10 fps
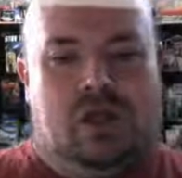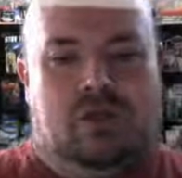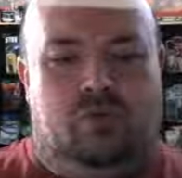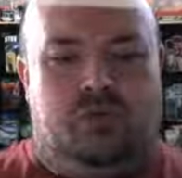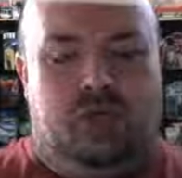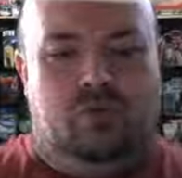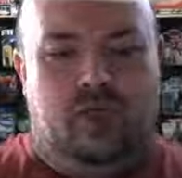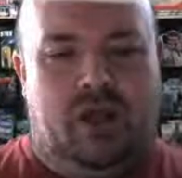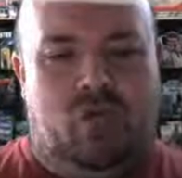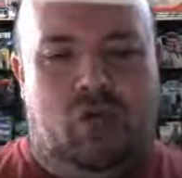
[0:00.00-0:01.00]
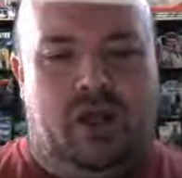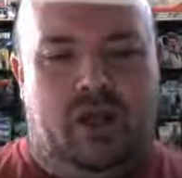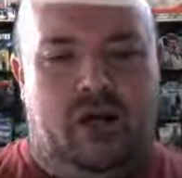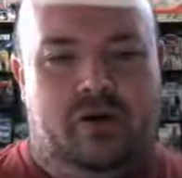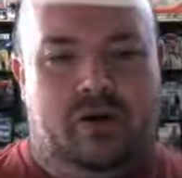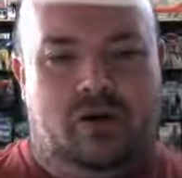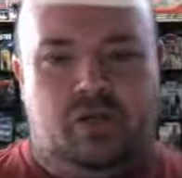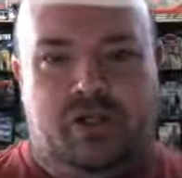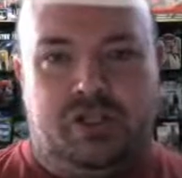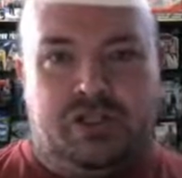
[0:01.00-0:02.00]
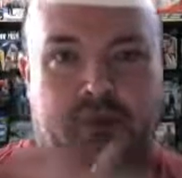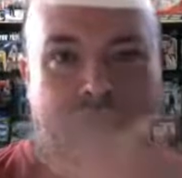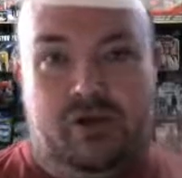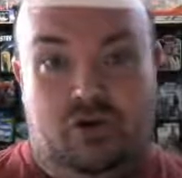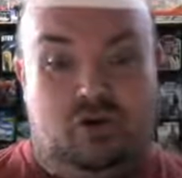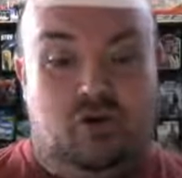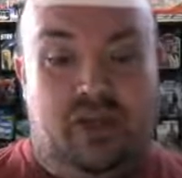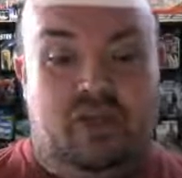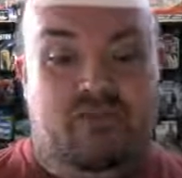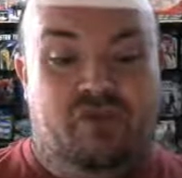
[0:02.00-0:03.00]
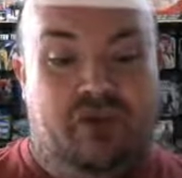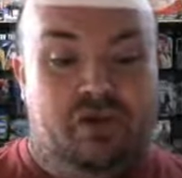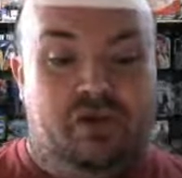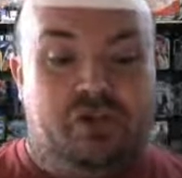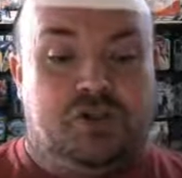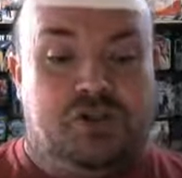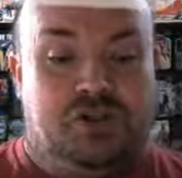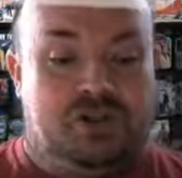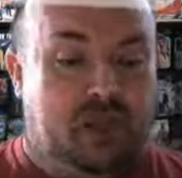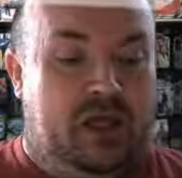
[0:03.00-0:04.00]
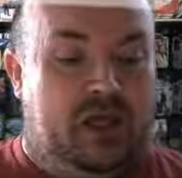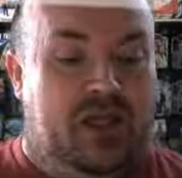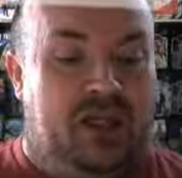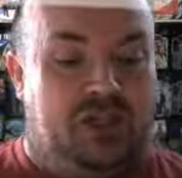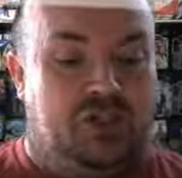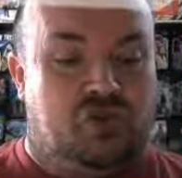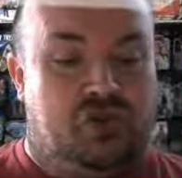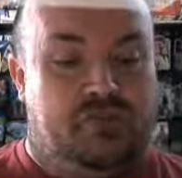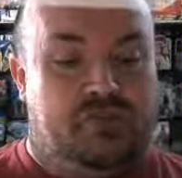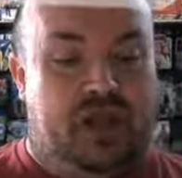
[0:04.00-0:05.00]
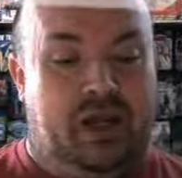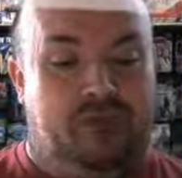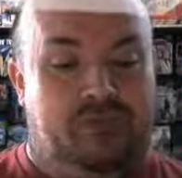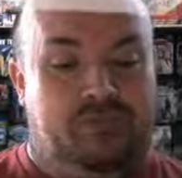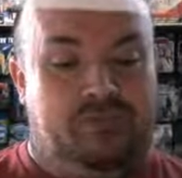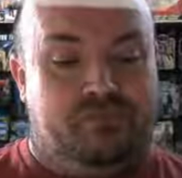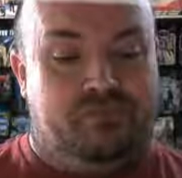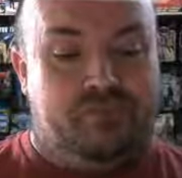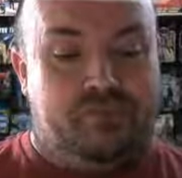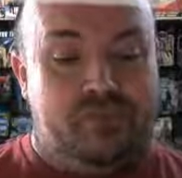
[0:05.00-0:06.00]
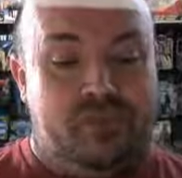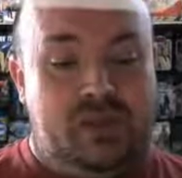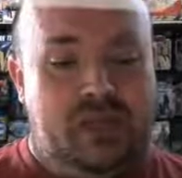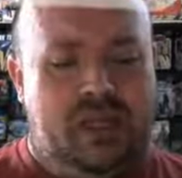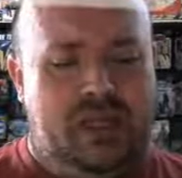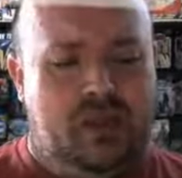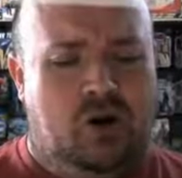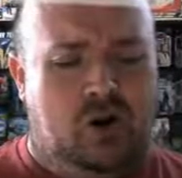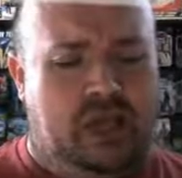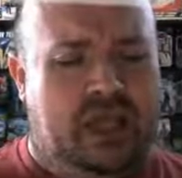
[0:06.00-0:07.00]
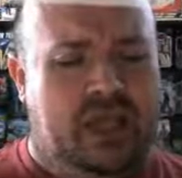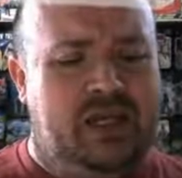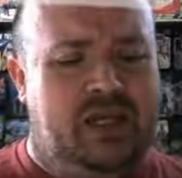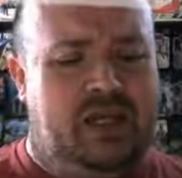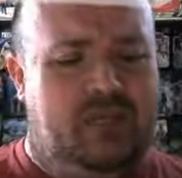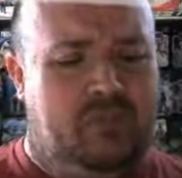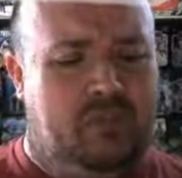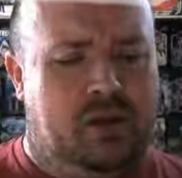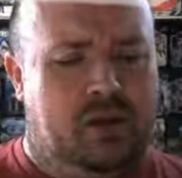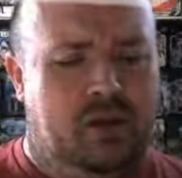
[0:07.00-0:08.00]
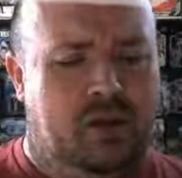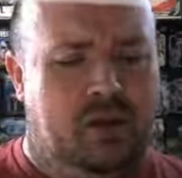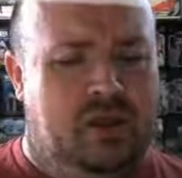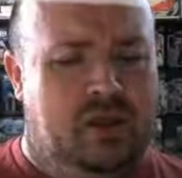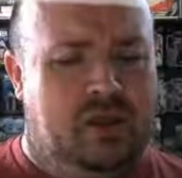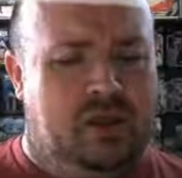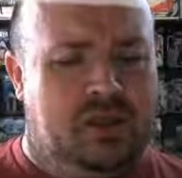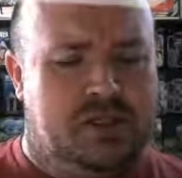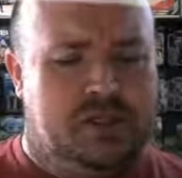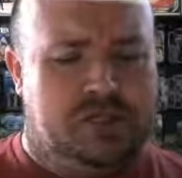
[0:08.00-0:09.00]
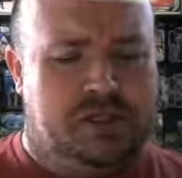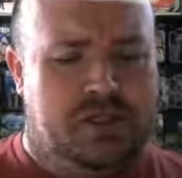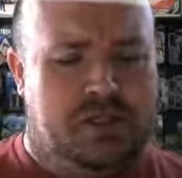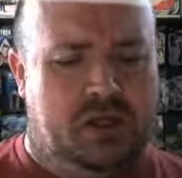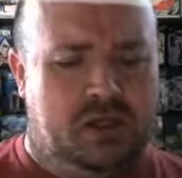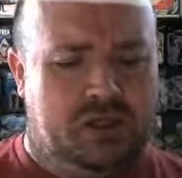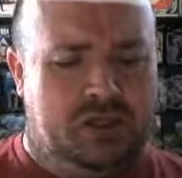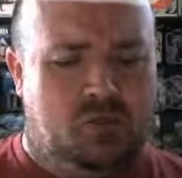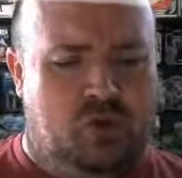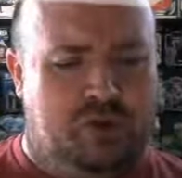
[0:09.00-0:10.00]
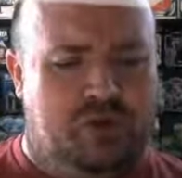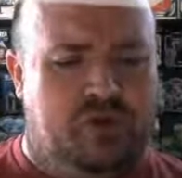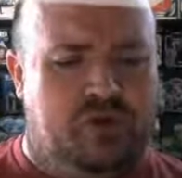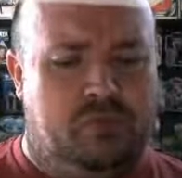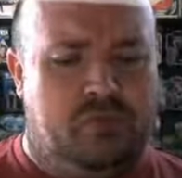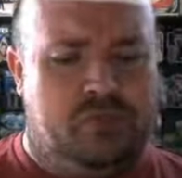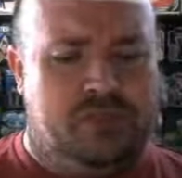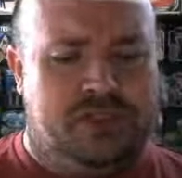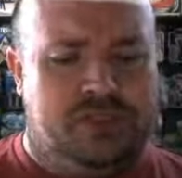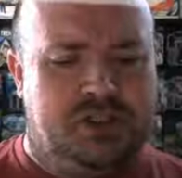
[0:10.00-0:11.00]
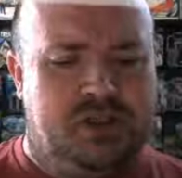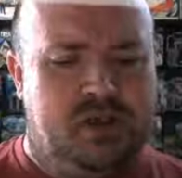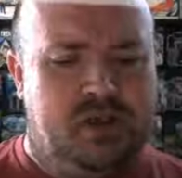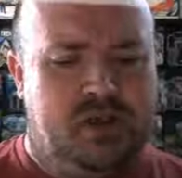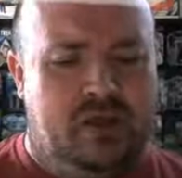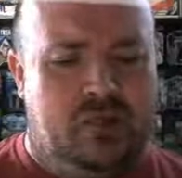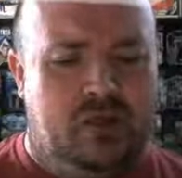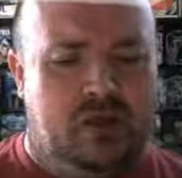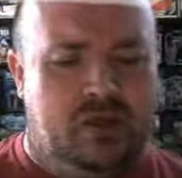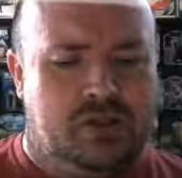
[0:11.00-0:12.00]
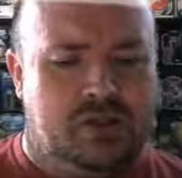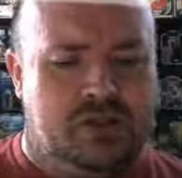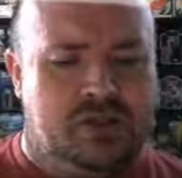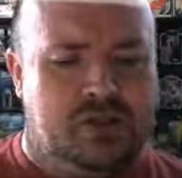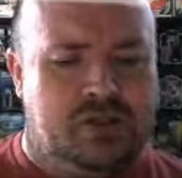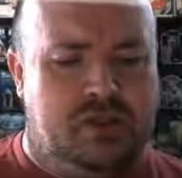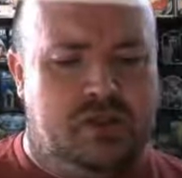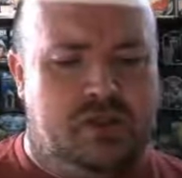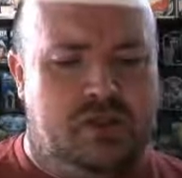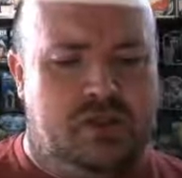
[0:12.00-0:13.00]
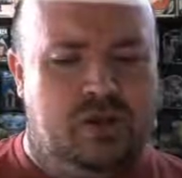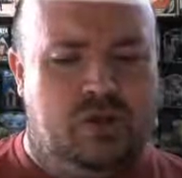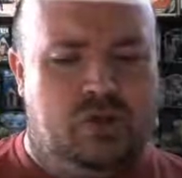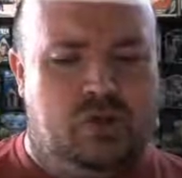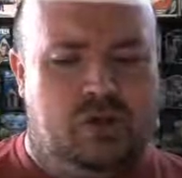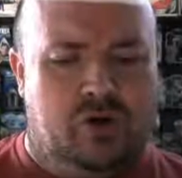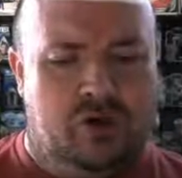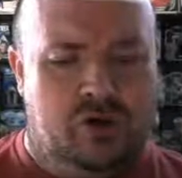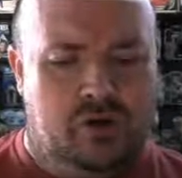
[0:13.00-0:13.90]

Which I only got one letter. You're trying to spell out, you're trying to get 5 letters, you're trying to spell out extra. Now, in the arcade game, this was a somewhat tougher proposition because you were...